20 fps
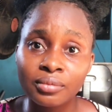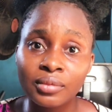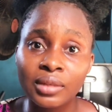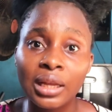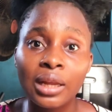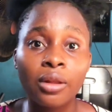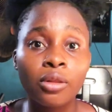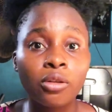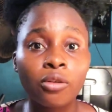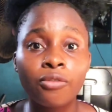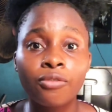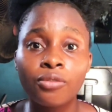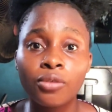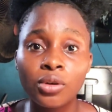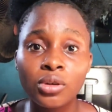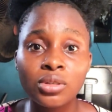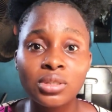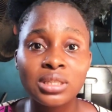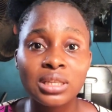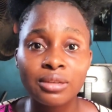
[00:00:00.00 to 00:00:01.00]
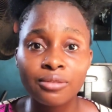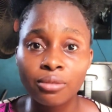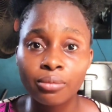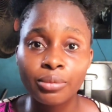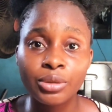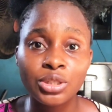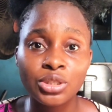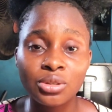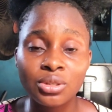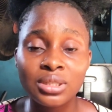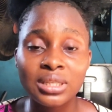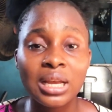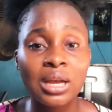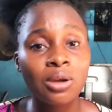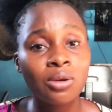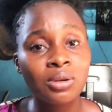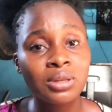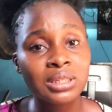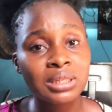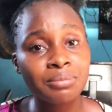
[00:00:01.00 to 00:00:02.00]
A lot of false informations
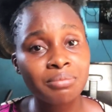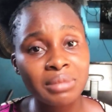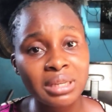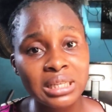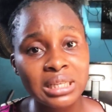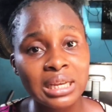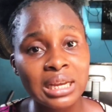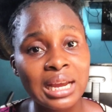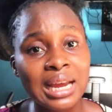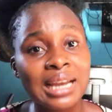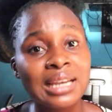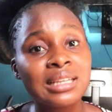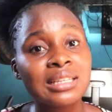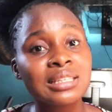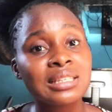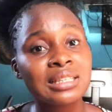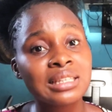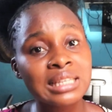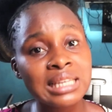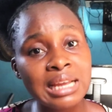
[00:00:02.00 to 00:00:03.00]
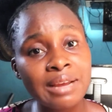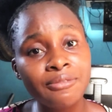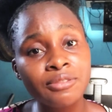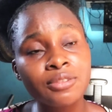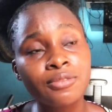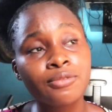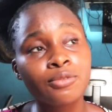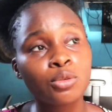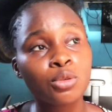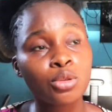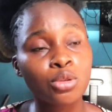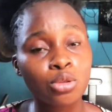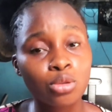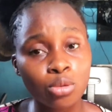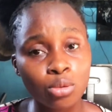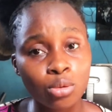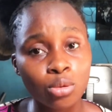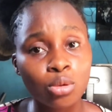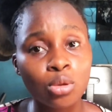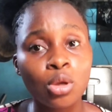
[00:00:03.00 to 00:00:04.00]
are on the media, and it's left for
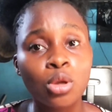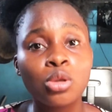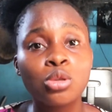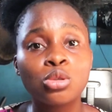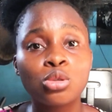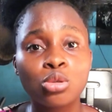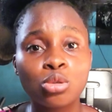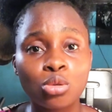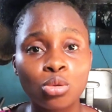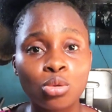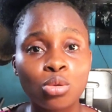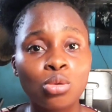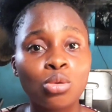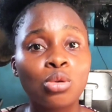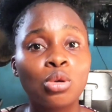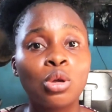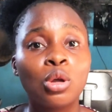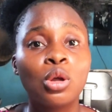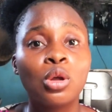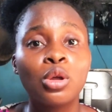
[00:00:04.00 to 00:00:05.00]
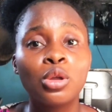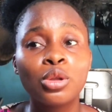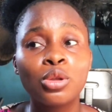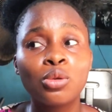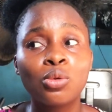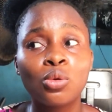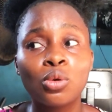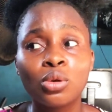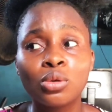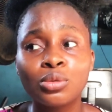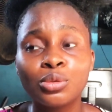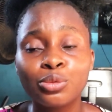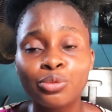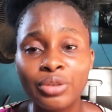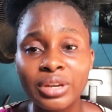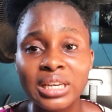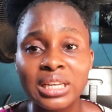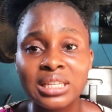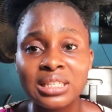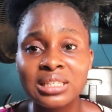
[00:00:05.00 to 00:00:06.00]
you to
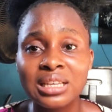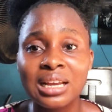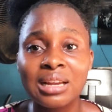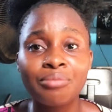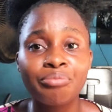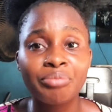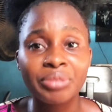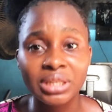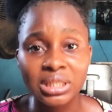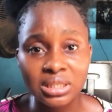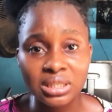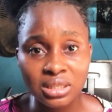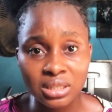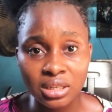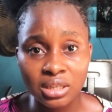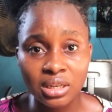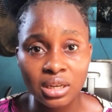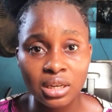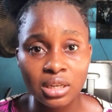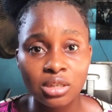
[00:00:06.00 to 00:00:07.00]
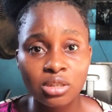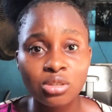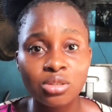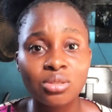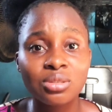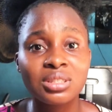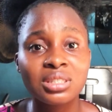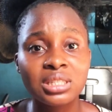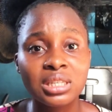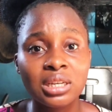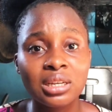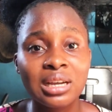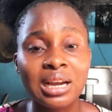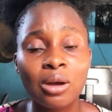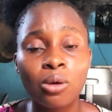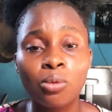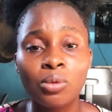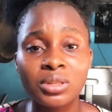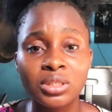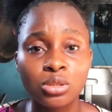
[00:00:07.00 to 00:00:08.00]
read it and be discerning, to take
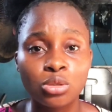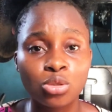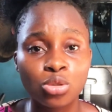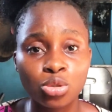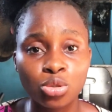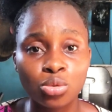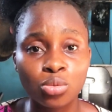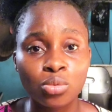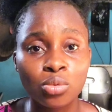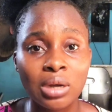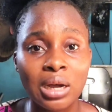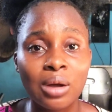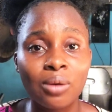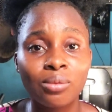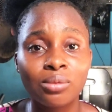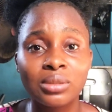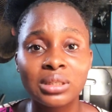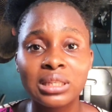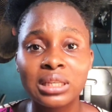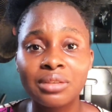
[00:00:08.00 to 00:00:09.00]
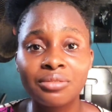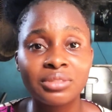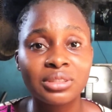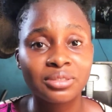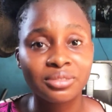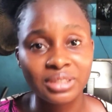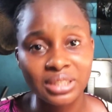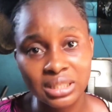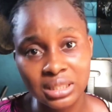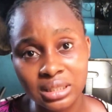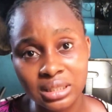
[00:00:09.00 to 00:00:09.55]
out what is true and leave the rest.